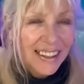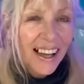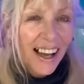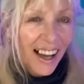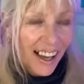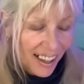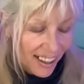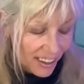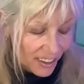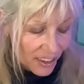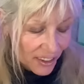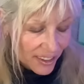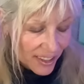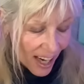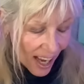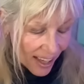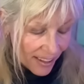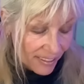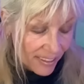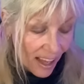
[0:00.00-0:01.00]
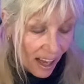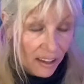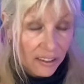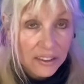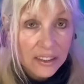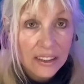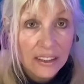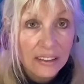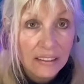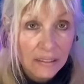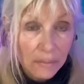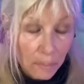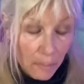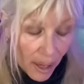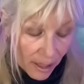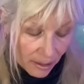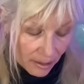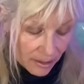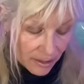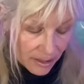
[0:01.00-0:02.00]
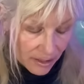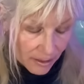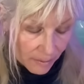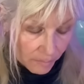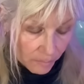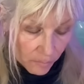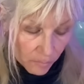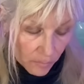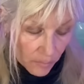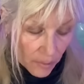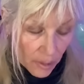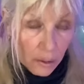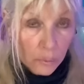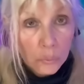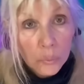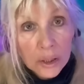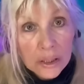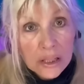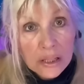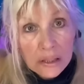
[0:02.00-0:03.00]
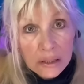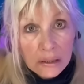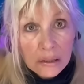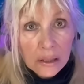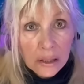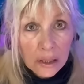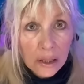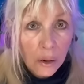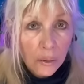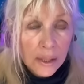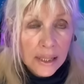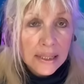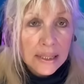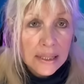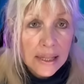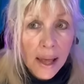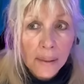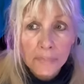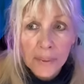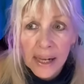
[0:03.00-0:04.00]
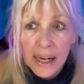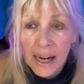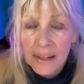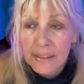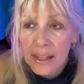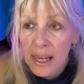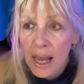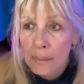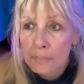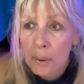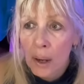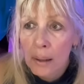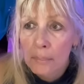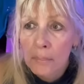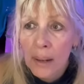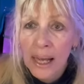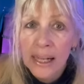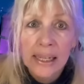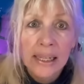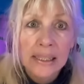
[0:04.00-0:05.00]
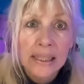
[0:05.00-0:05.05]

109,000 miles, which, you know, isn't that bad. I think I bought mine at